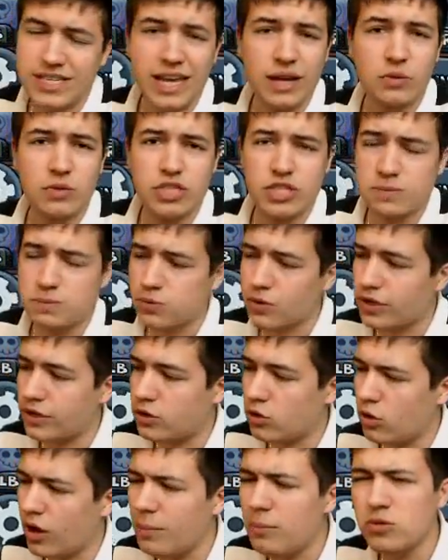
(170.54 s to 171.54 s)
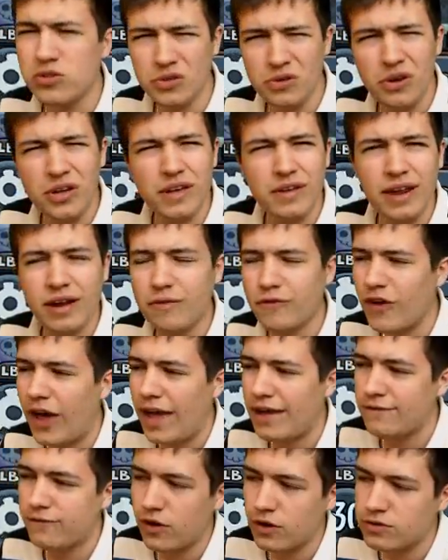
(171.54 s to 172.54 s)
of tech, which is pretty cool. I'm also looking out for
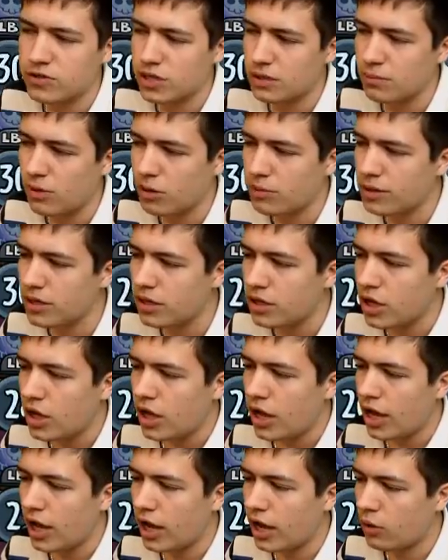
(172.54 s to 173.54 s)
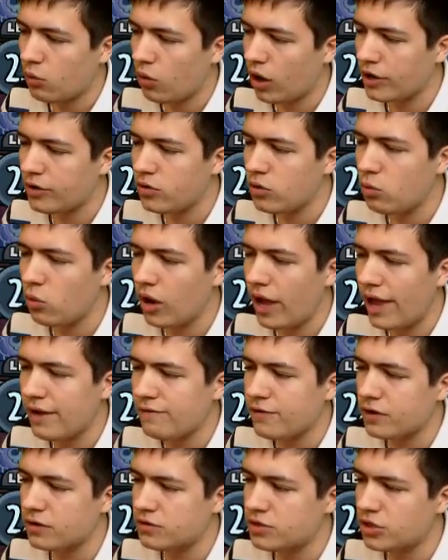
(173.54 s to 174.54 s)
headphones at the moment. I don't know what
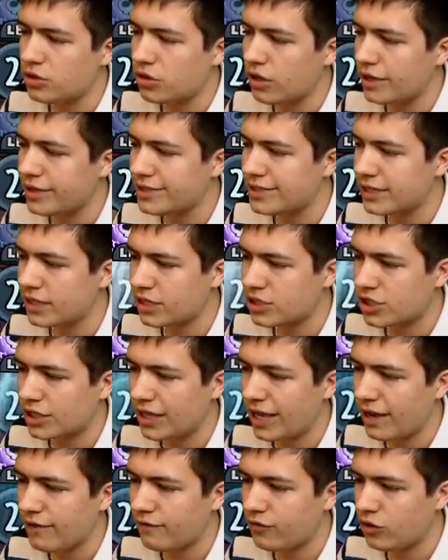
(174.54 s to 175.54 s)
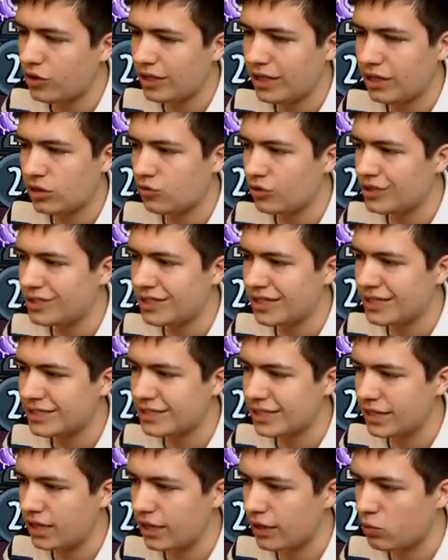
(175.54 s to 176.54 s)
headphones you guys think I should get for the
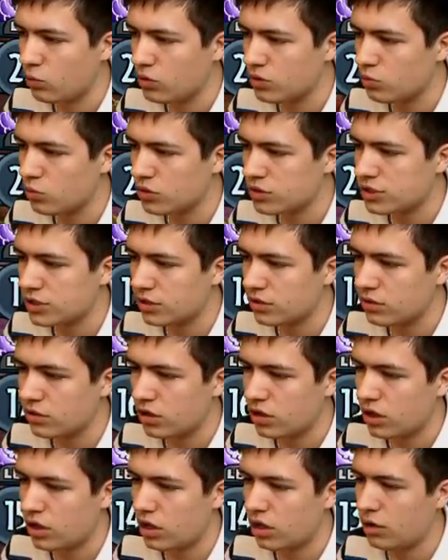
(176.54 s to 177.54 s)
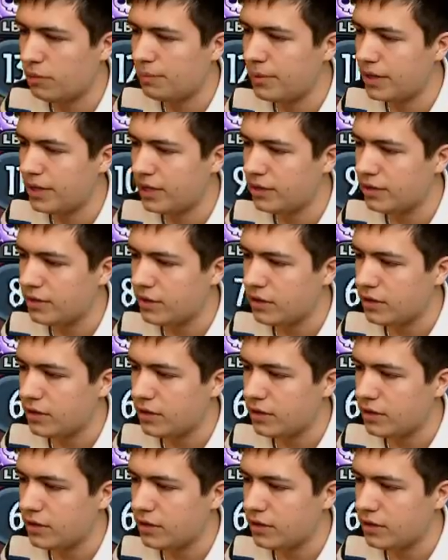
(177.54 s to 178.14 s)
360. Like, what's oh, buddy.